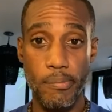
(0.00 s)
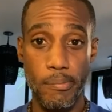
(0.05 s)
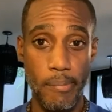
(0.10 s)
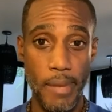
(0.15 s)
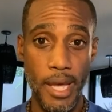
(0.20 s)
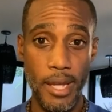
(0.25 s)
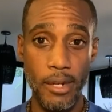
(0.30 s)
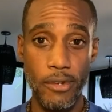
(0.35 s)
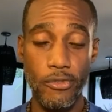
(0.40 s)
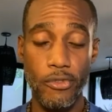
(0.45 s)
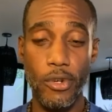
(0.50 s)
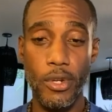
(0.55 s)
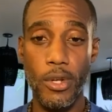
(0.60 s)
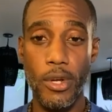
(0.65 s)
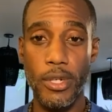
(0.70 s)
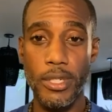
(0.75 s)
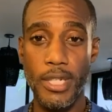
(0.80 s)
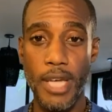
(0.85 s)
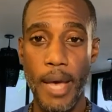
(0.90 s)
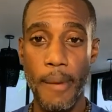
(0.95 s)
men, for a
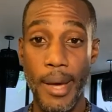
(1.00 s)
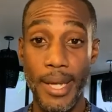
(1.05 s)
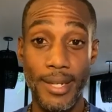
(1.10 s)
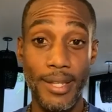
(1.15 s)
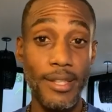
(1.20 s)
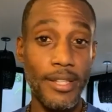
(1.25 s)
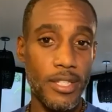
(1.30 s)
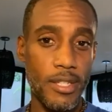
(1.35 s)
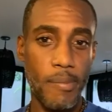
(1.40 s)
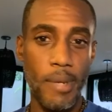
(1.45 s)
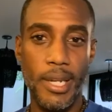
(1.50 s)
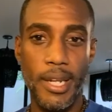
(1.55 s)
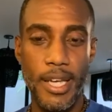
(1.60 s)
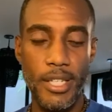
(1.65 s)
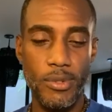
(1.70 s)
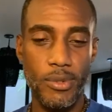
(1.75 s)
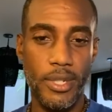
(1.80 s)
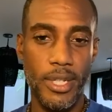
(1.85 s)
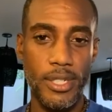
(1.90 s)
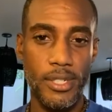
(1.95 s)
long time, I did this in my last
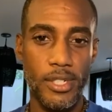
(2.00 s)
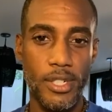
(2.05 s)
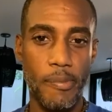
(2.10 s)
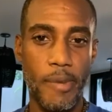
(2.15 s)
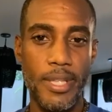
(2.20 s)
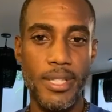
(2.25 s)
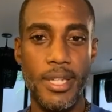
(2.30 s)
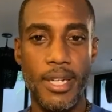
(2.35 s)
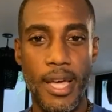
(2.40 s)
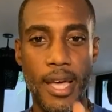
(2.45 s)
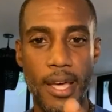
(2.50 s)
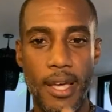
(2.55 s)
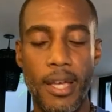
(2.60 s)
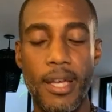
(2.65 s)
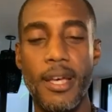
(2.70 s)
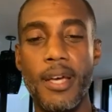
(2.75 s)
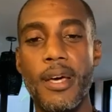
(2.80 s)
relationship. I said, hey,